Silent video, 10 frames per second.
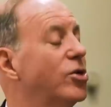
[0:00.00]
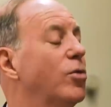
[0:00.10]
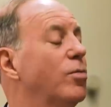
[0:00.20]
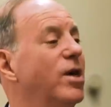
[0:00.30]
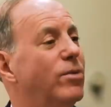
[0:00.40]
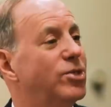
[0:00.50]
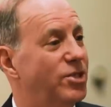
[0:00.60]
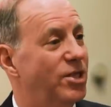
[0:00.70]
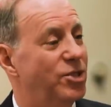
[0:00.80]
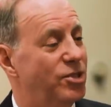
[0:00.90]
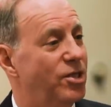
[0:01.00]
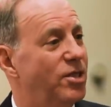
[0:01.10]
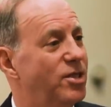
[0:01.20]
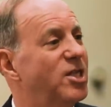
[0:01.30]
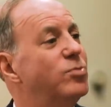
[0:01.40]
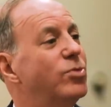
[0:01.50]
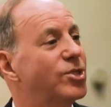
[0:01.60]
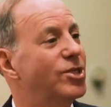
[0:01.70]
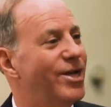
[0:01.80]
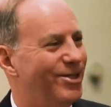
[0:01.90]
so you don't pay much attention to the
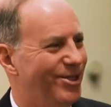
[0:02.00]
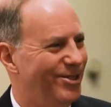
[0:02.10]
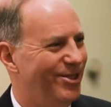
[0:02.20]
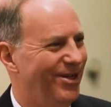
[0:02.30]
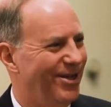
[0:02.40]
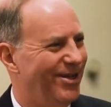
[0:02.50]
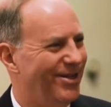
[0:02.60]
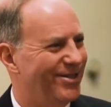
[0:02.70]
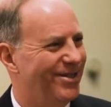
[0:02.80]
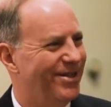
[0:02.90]
dismal scientists then, I guess.